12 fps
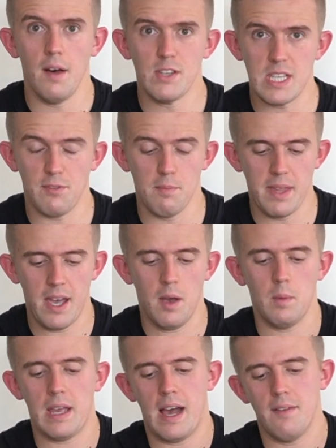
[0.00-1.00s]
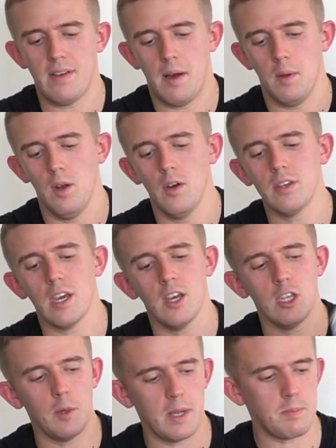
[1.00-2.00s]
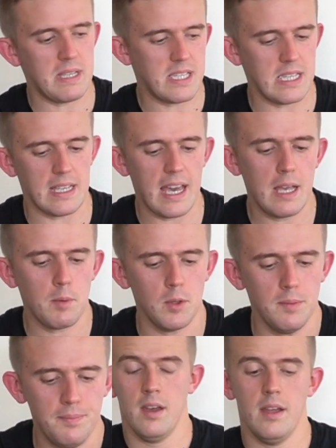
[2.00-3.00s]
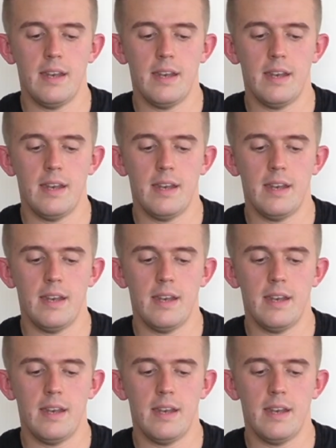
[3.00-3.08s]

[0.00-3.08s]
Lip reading: Obviously from there we have our longer USB-C cable.